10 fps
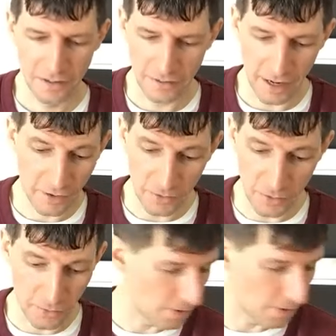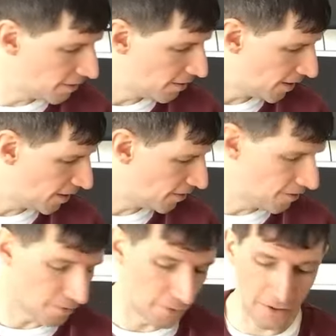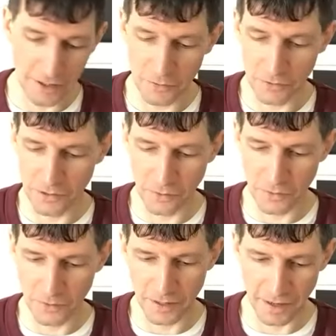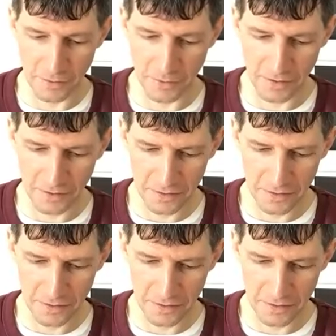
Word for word: So I don't know what you know where he was going with that one.